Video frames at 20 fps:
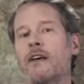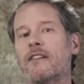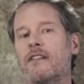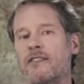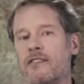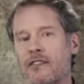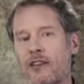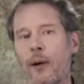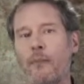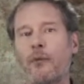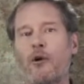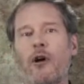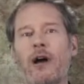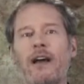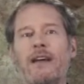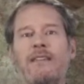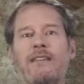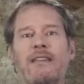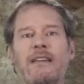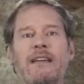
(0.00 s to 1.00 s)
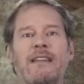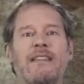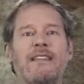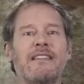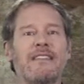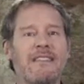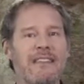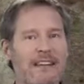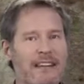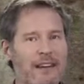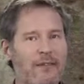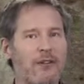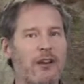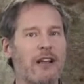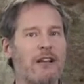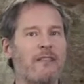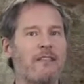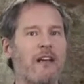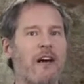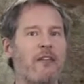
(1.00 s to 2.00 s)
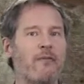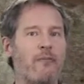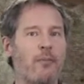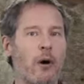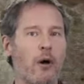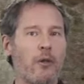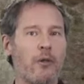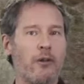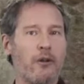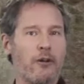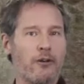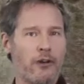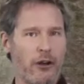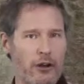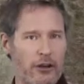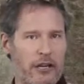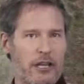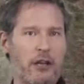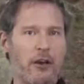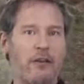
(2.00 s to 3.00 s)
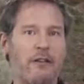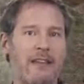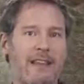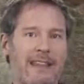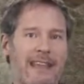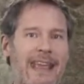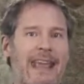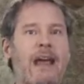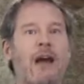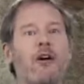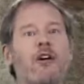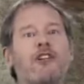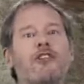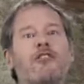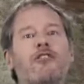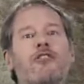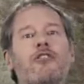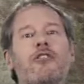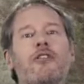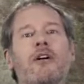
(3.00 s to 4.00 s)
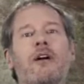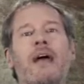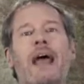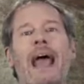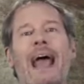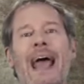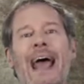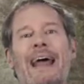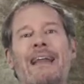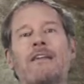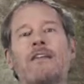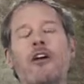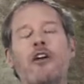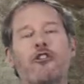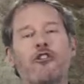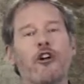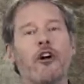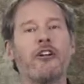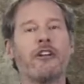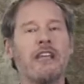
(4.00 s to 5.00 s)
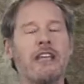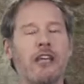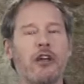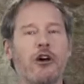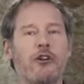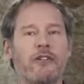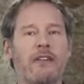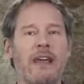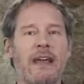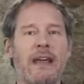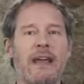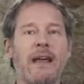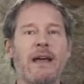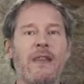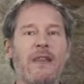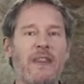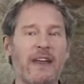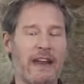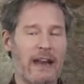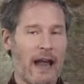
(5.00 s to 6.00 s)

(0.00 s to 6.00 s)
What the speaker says: summarizing the significance of both Don Quixote the character and Don Quixote the